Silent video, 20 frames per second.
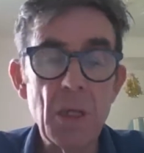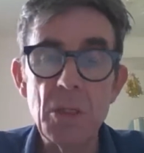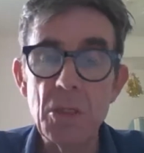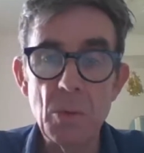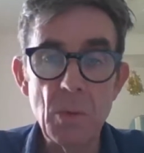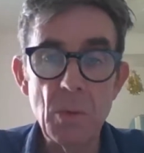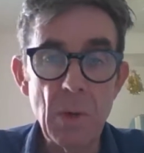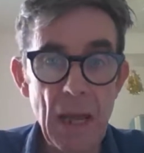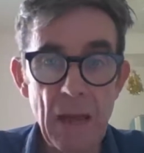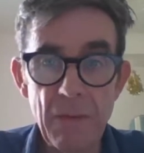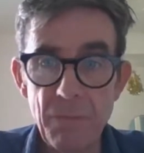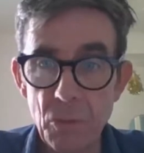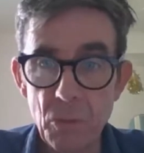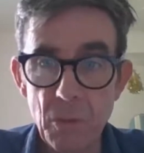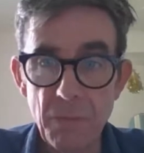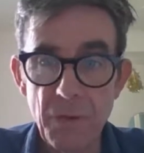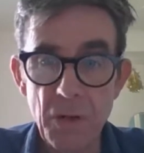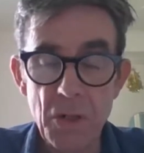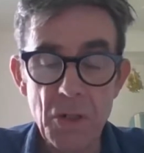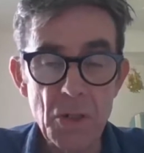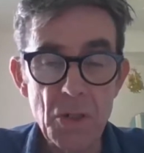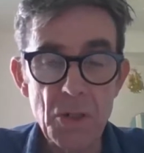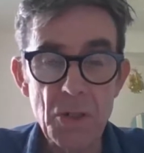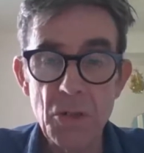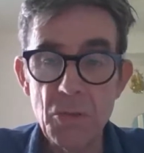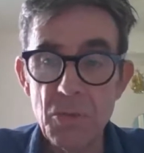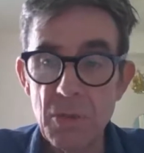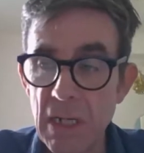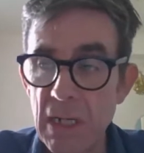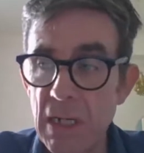You will have all the functions
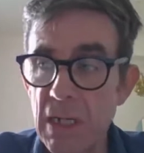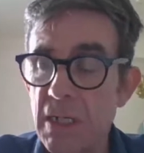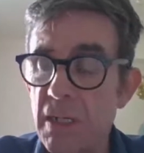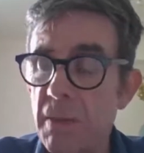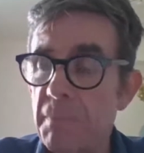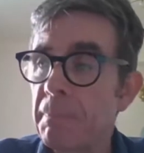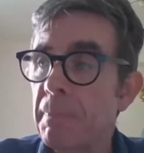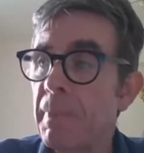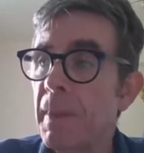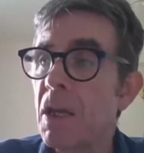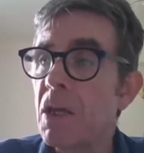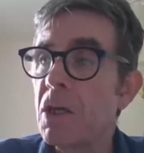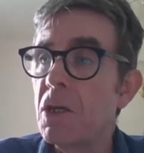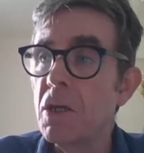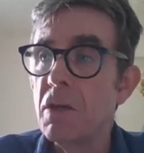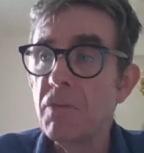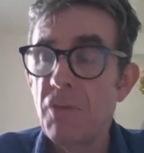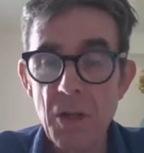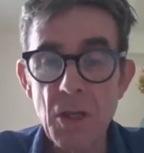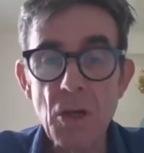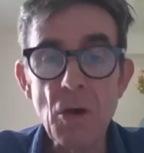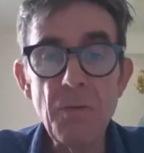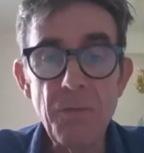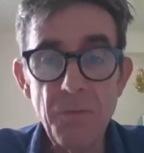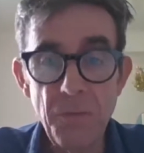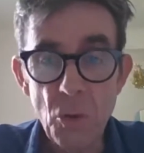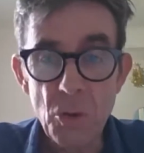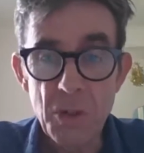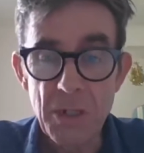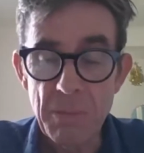you need. you've only got 40